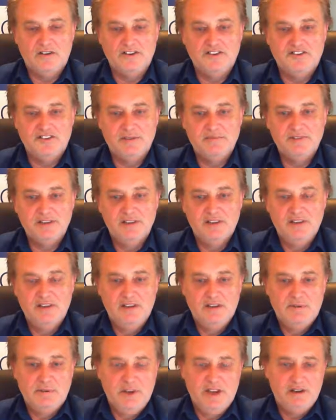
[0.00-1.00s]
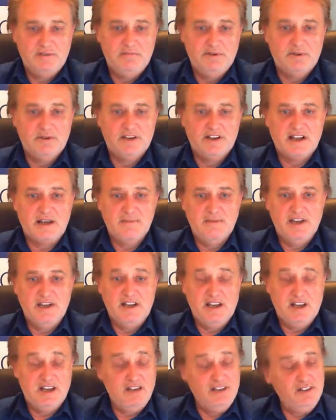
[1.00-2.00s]
concept. We had a builder come
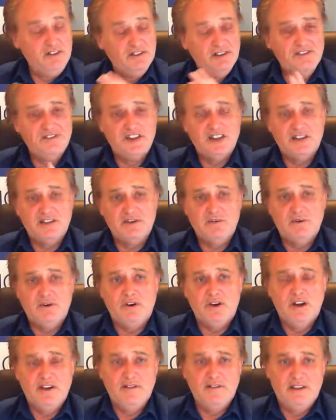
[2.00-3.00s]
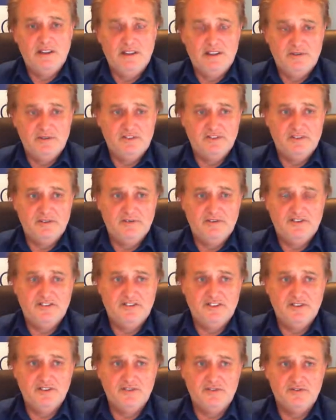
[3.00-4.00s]
in, and you're exactly right. There was a
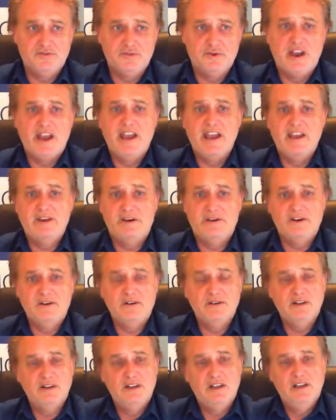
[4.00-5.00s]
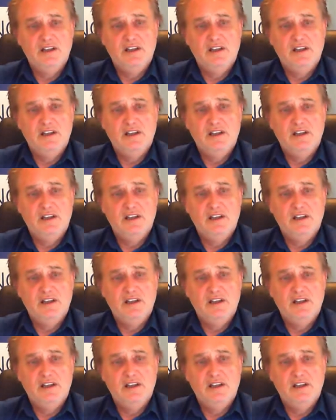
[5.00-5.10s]
certain drag on